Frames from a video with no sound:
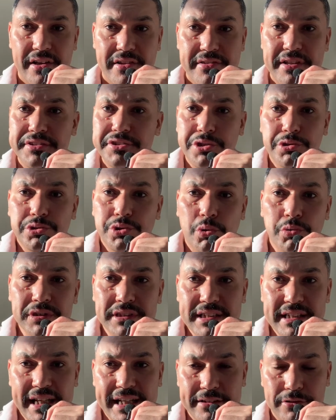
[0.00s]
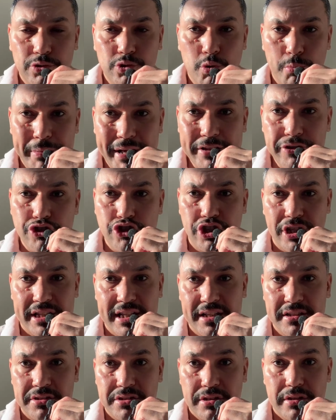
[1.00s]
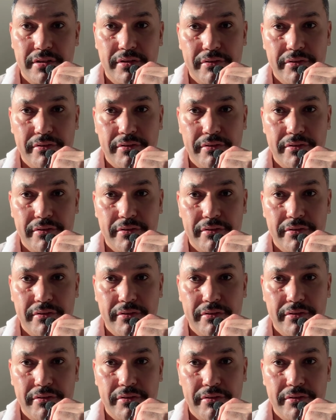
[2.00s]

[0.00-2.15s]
that you don't need to mention it.